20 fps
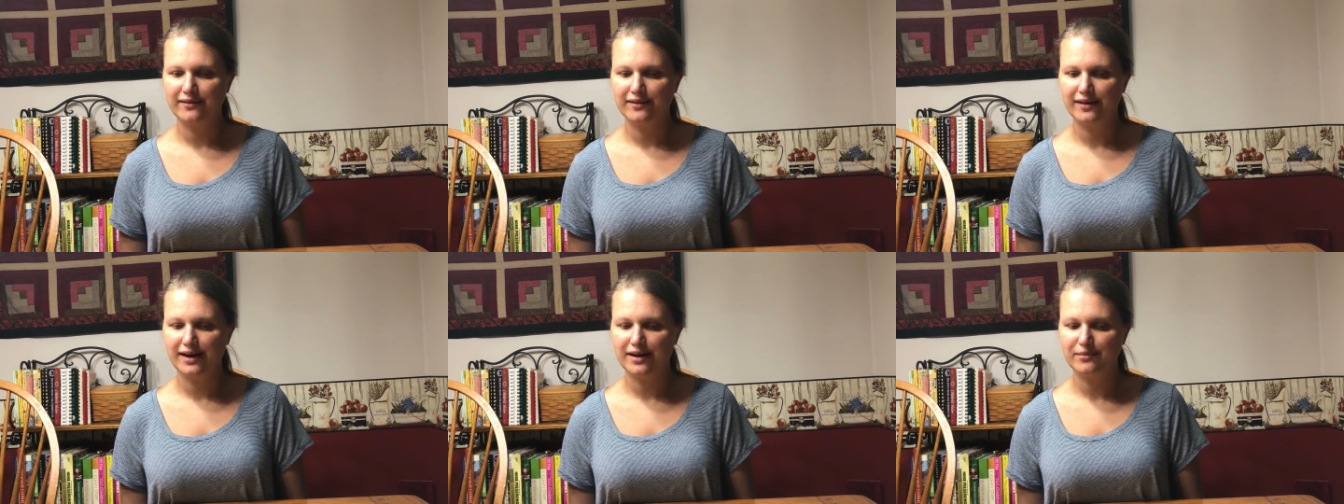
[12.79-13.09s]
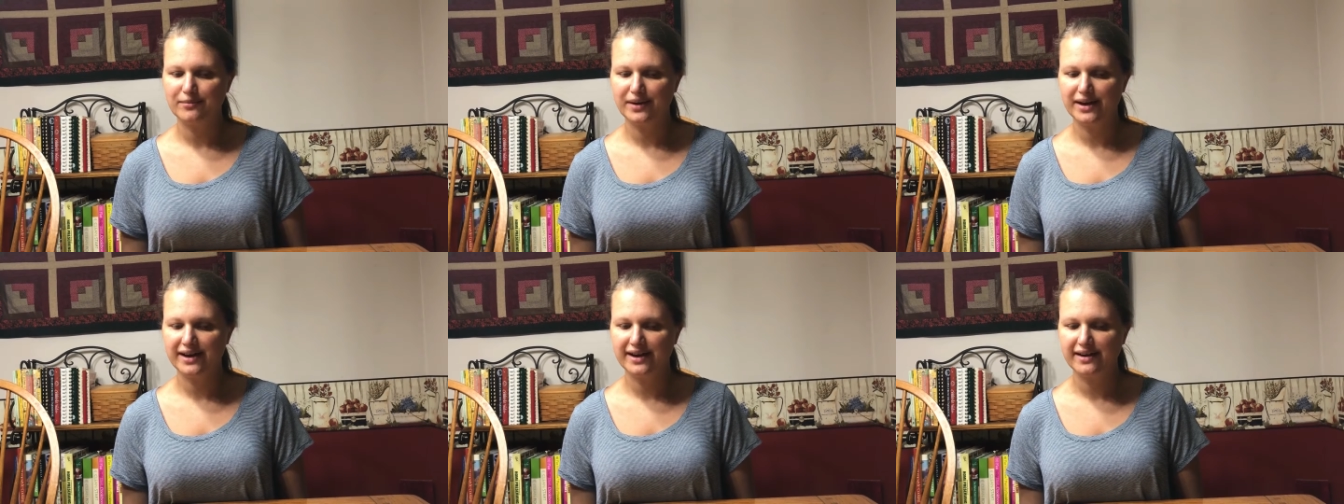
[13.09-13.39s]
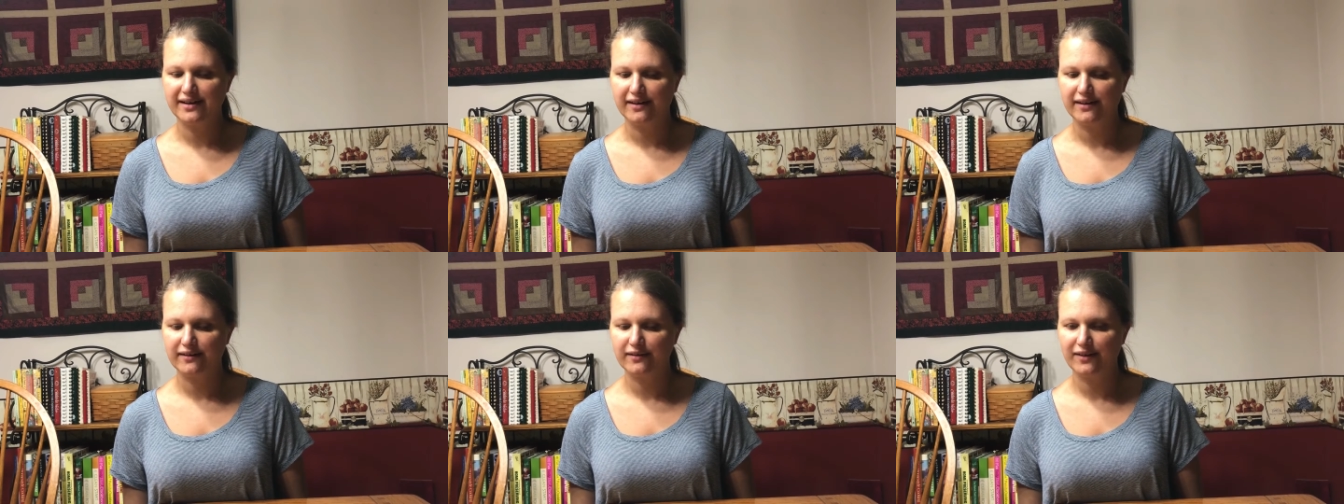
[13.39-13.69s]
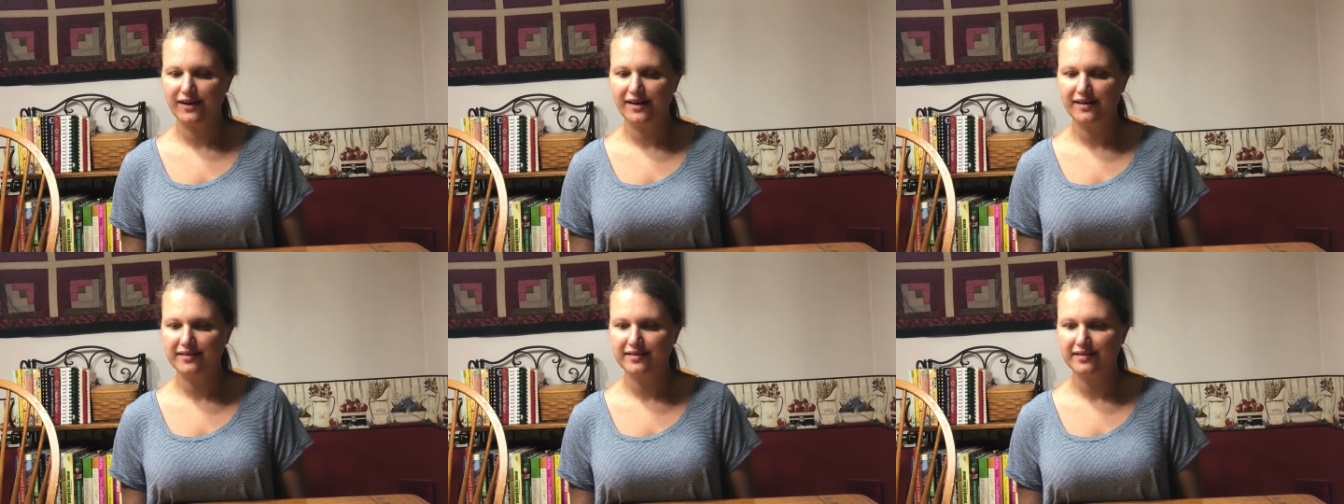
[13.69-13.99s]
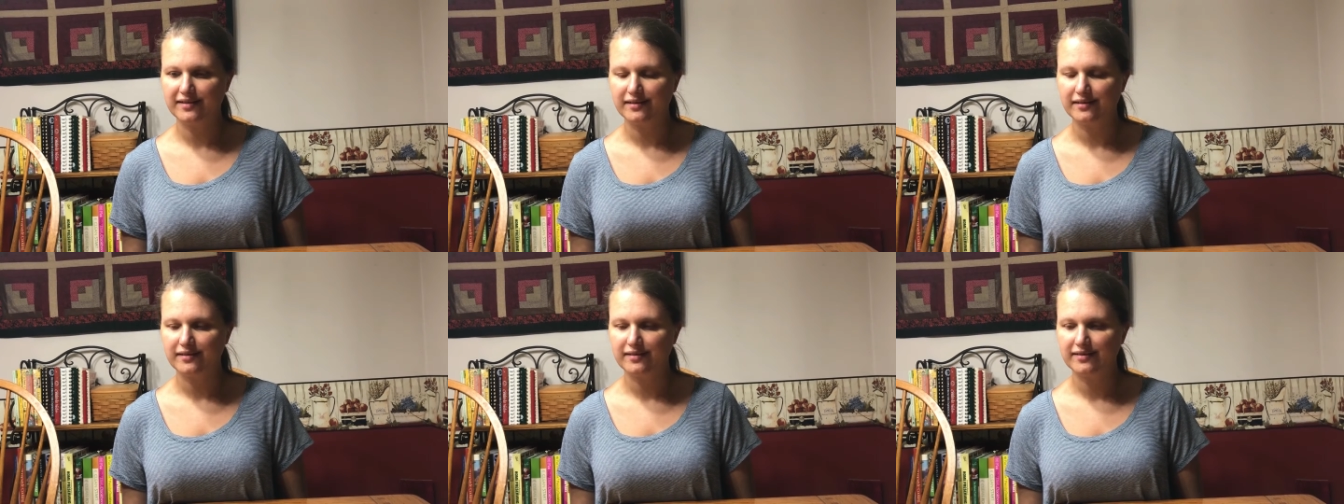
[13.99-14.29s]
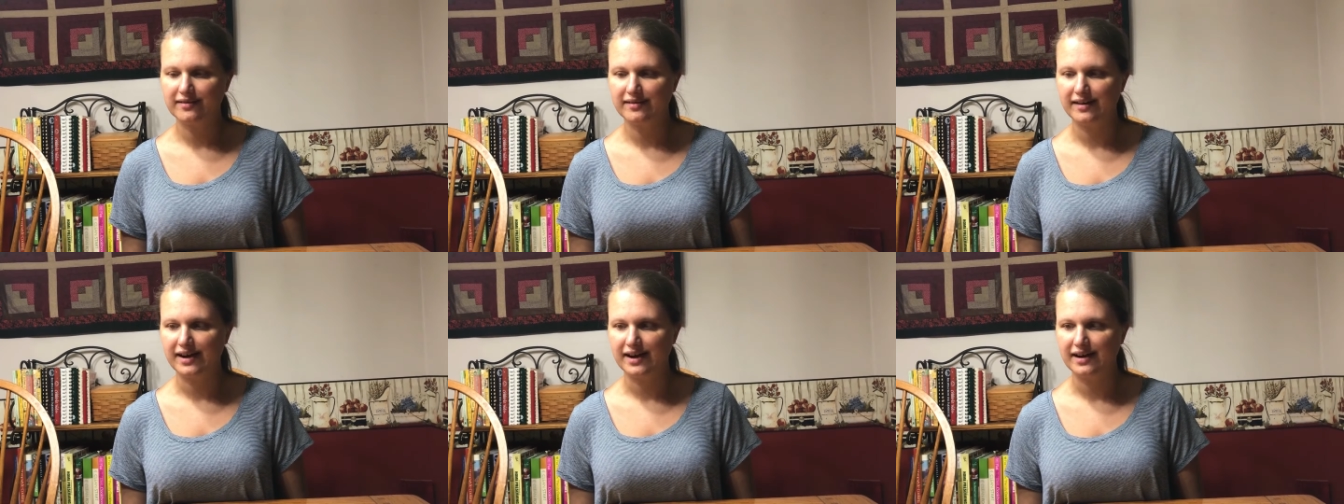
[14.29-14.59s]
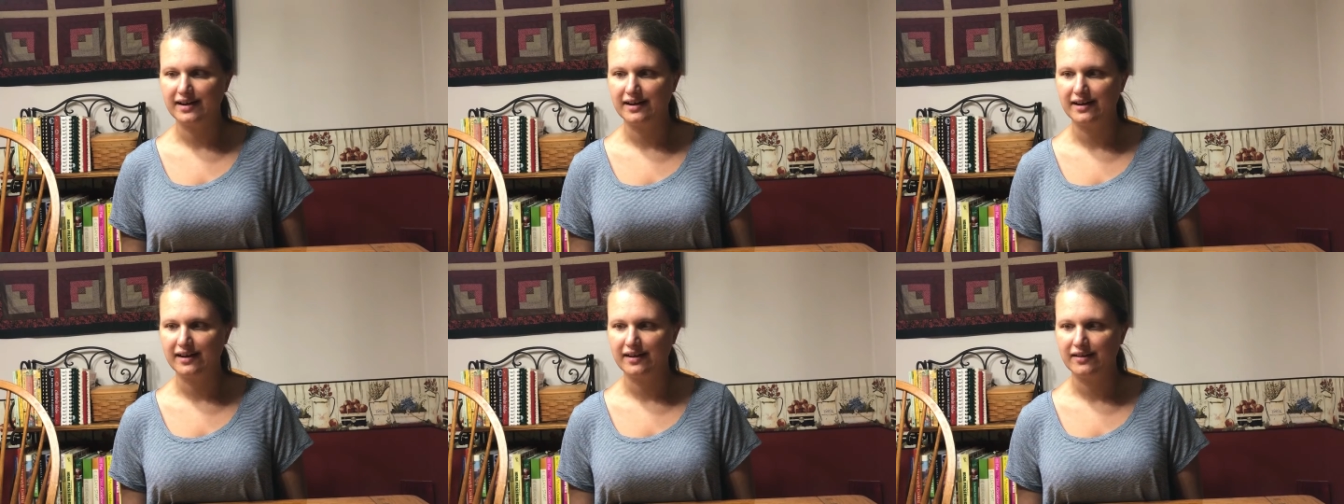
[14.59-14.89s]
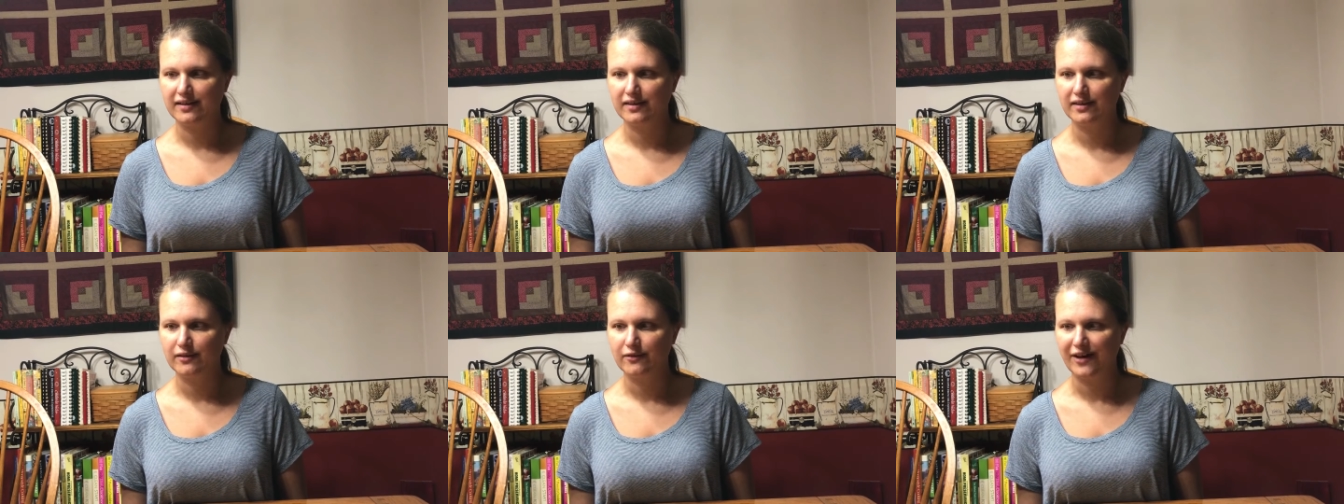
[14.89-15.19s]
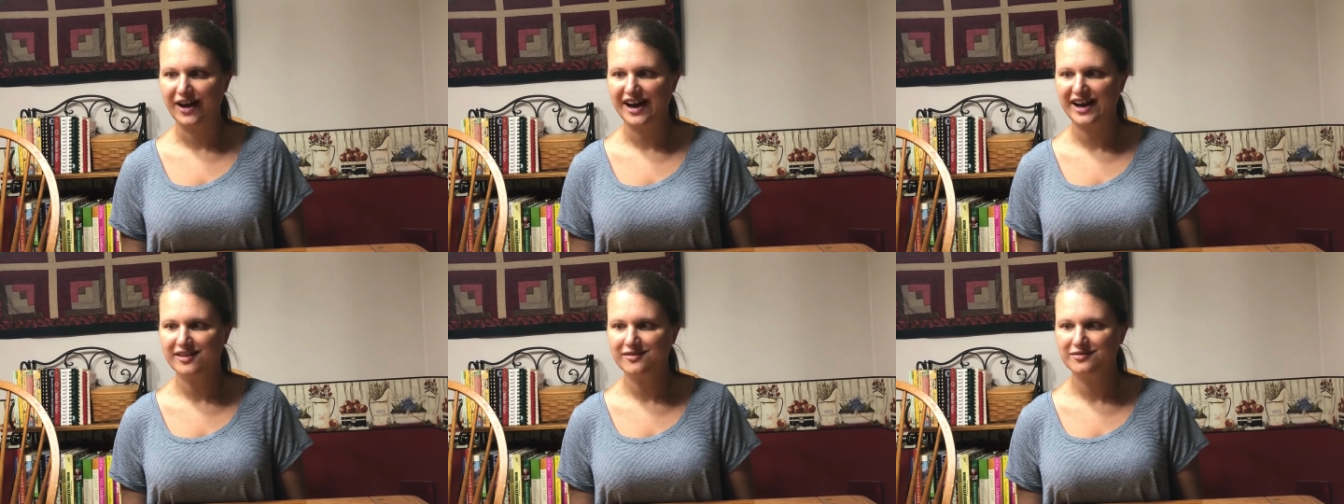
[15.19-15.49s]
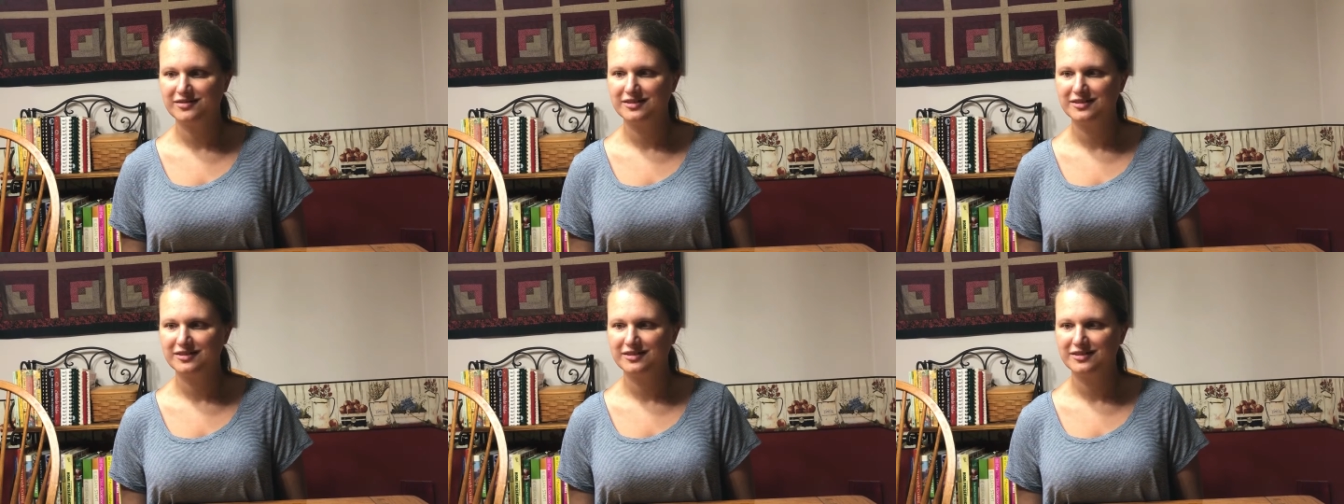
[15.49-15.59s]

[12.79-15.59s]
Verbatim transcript: let my hearing loss stand in the way.